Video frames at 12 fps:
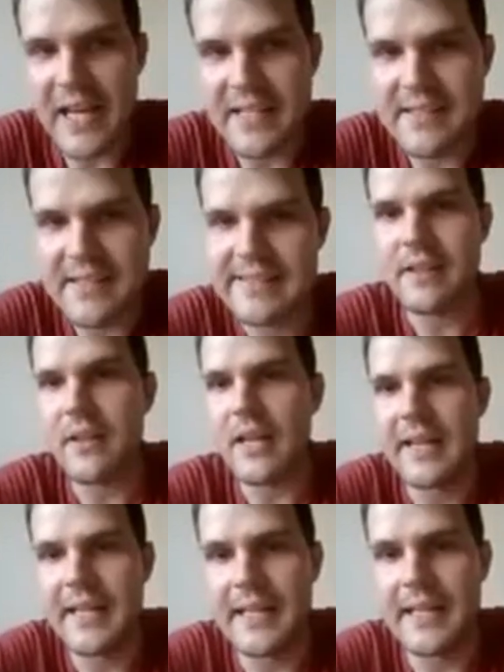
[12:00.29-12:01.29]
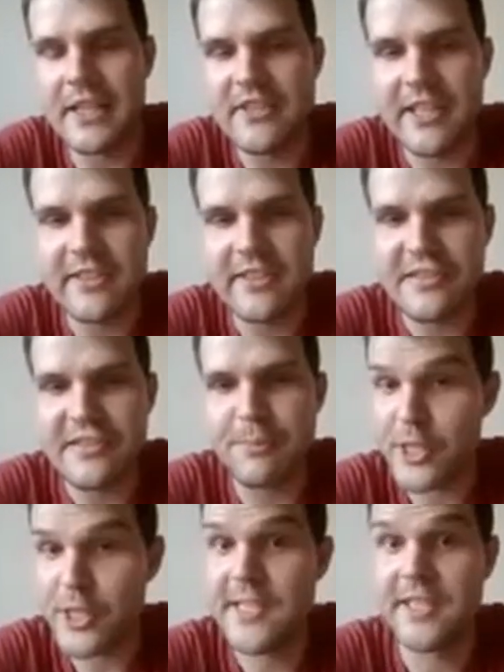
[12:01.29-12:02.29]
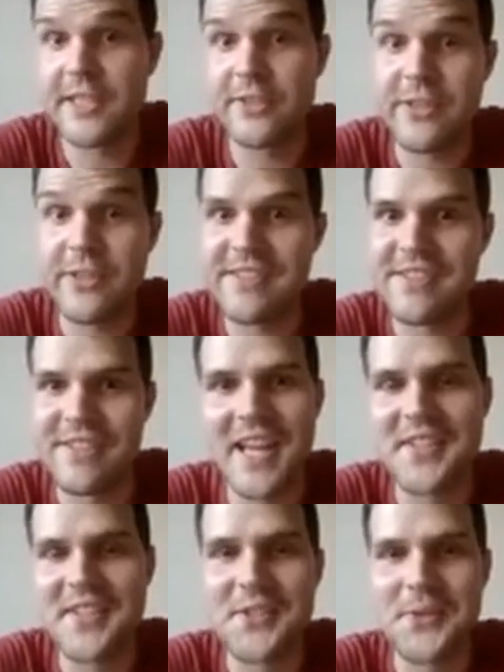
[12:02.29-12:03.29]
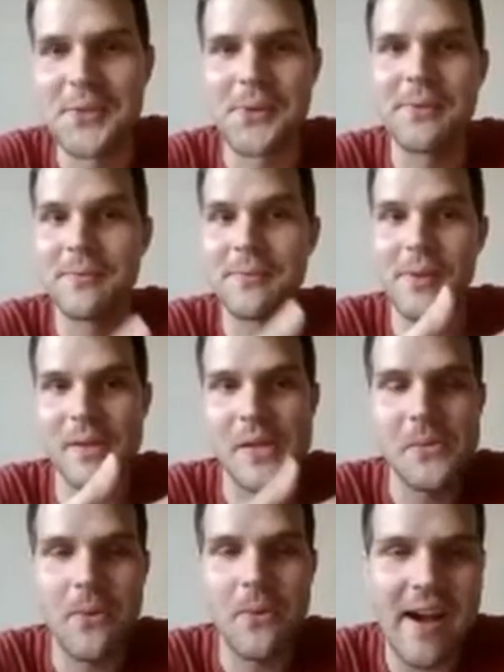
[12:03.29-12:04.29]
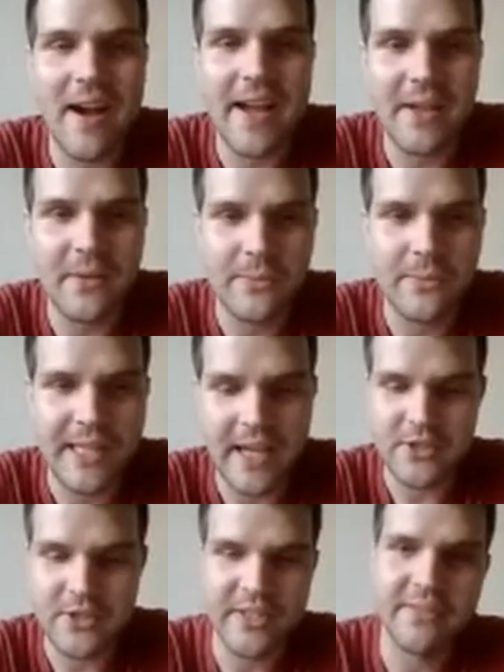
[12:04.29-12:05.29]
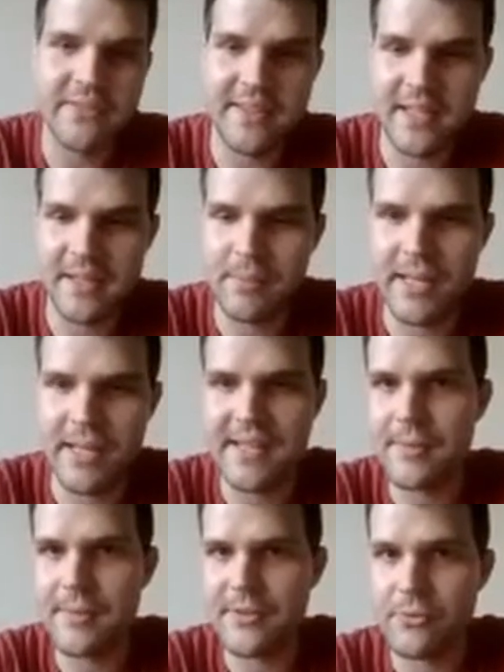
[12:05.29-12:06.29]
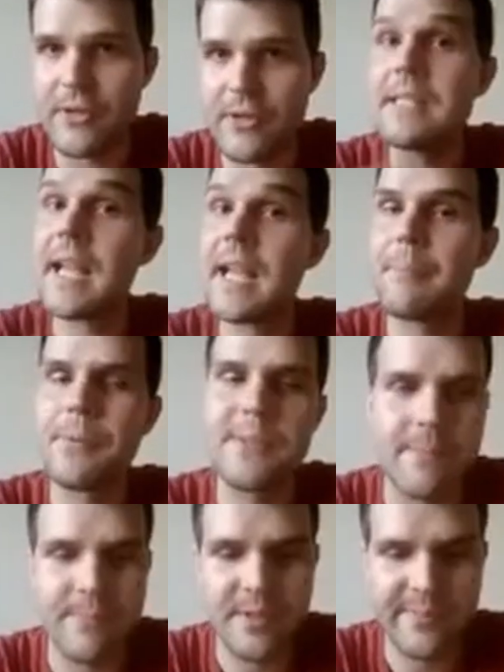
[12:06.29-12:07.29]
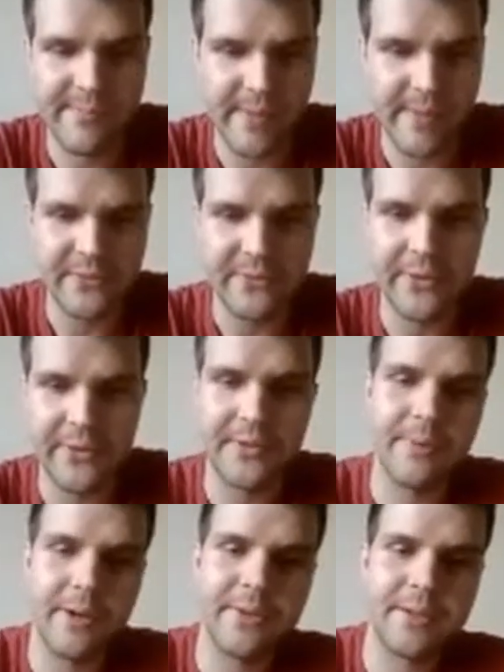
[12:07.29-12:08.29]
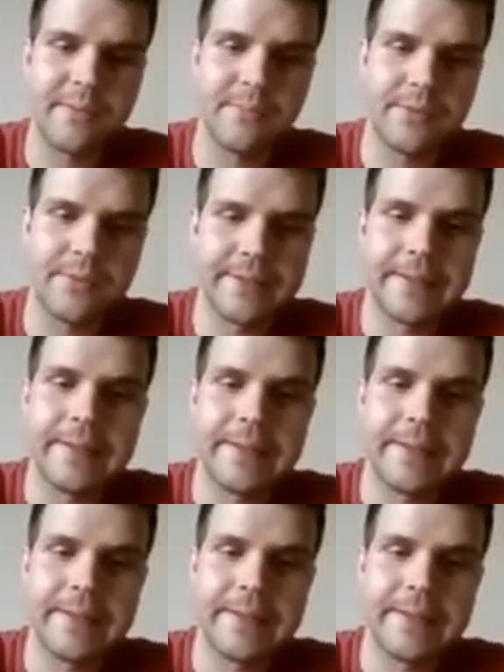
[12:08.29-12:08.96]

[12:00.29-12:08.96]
has a there, there is a political reason as to why we had to renovate that place there was a rent cap some people might have heard about that in berlin